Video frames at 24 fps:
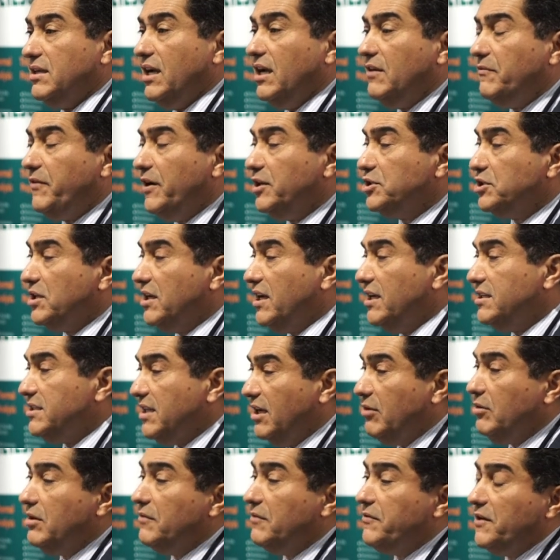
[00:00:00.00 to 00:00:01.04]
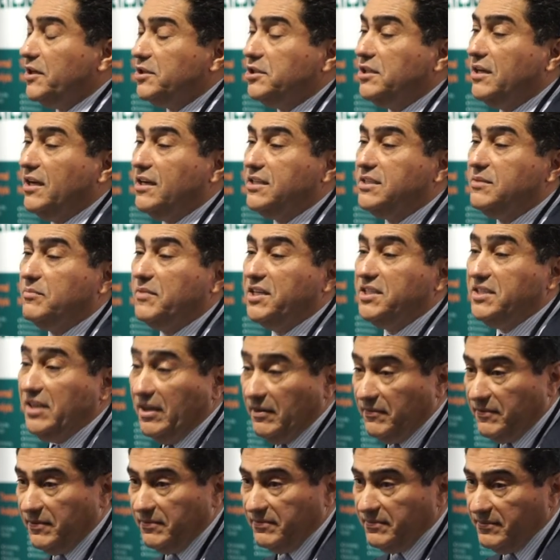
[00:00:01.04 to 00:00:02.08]
unfunctionalized? I want to functionalize them
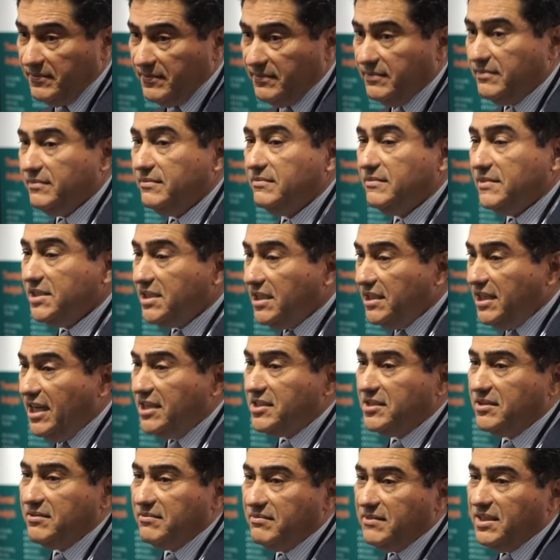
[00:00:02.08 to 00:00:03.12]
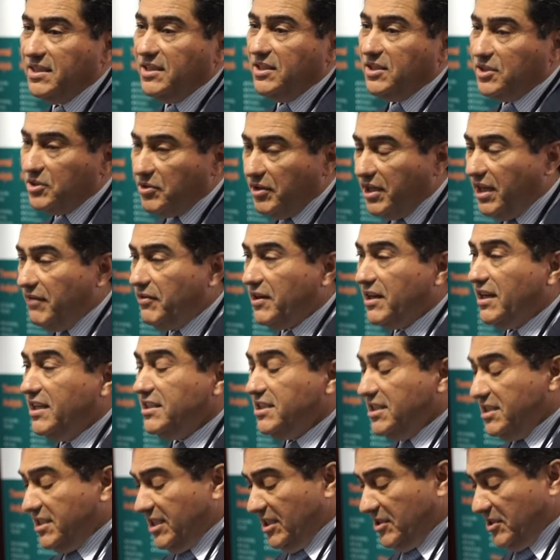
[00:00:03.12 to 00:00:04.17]
myself. I said, yes. So I gave her
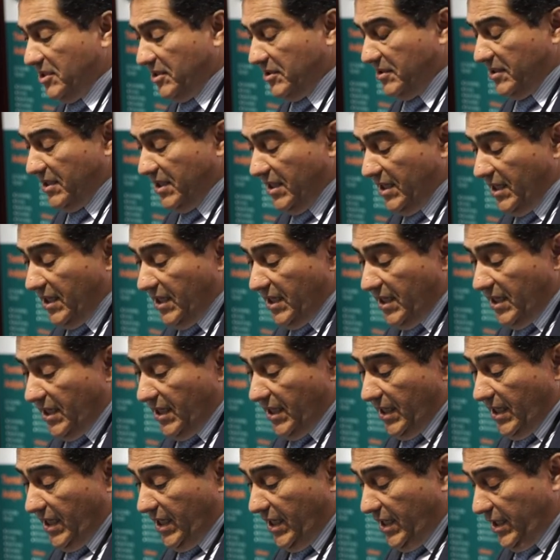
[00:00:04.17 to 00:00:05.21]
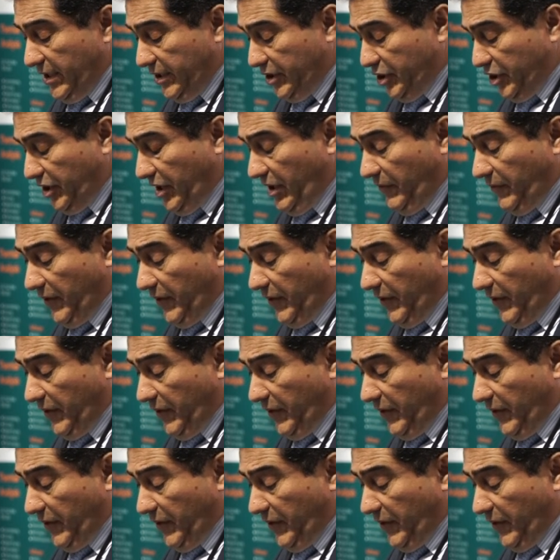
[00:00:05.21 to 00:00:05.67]
lots of sensors, and she